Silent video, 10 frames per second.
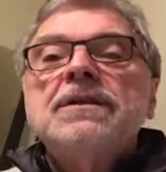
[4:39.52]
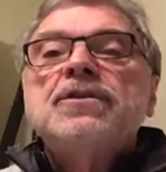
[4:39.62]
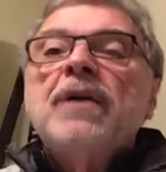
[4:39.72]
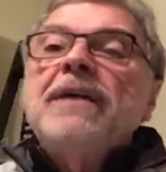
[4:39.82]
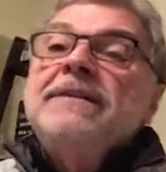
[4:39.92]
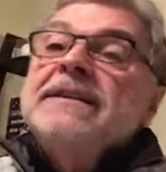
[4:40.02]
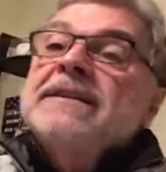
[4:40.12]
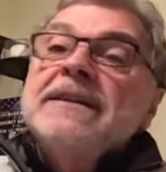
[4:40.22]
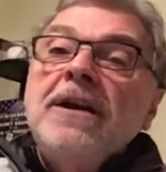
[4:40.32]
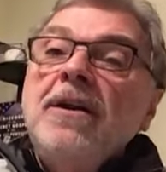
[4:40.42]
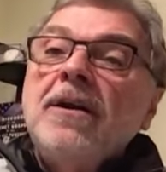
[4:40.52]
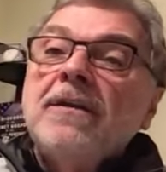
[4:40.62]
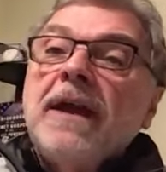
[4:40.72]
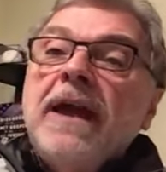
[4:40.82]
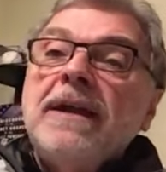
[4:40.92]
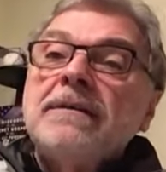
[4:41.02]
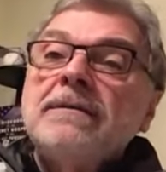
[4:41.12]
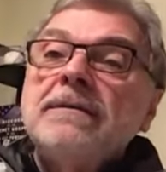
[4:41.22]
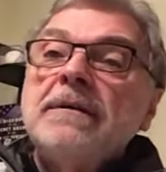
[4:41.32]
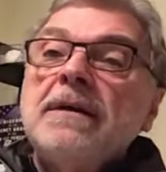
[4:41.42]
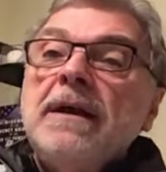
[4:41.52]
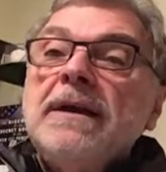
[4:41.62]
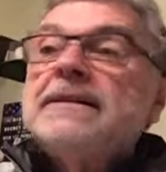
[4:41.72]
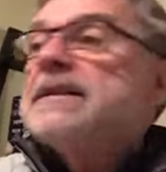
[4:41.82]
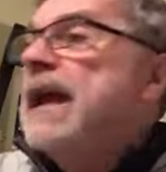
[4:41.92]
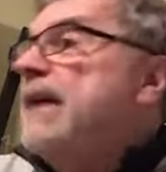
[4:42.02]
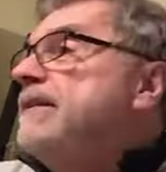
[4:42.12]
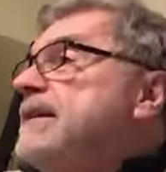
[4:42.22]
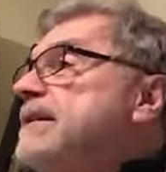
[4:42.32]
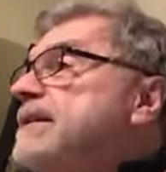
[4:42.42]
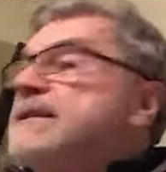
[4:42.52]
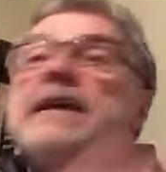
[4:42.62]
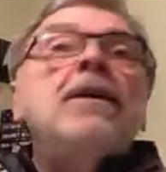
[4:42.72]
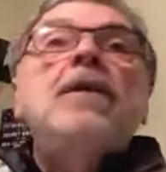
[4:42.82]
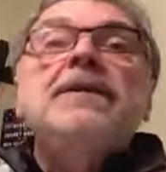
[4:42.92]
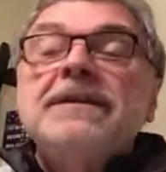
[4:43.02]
So having said all that, and having said all